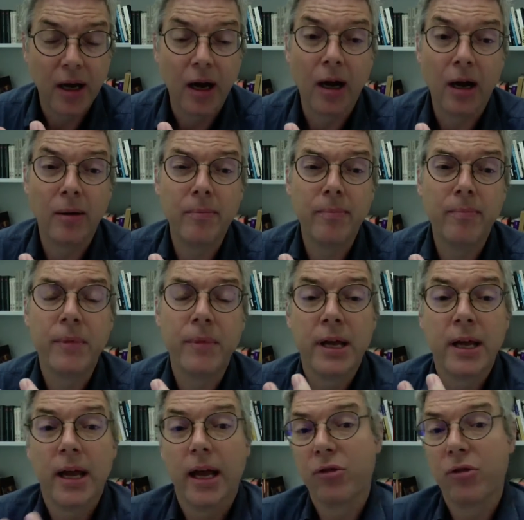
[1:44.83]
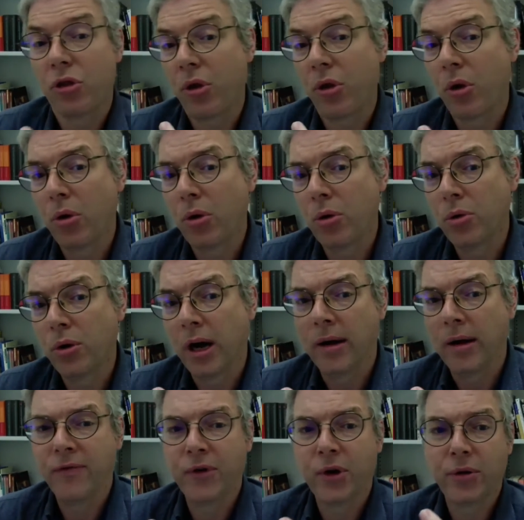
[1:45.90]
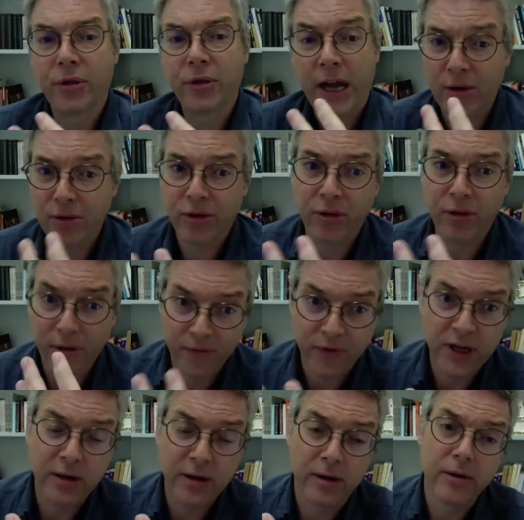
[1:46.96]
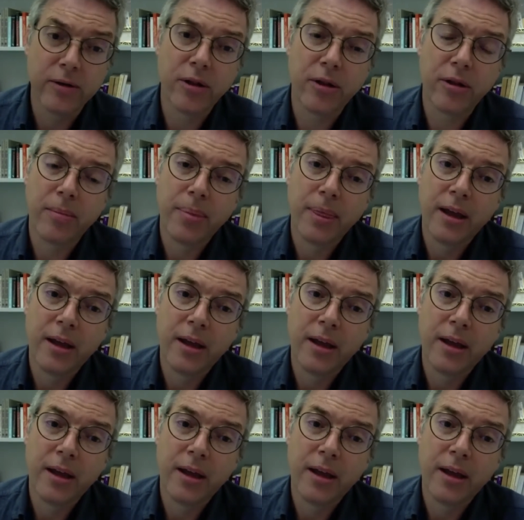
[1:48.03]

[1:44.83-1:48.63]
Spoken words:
And so for thousands of years,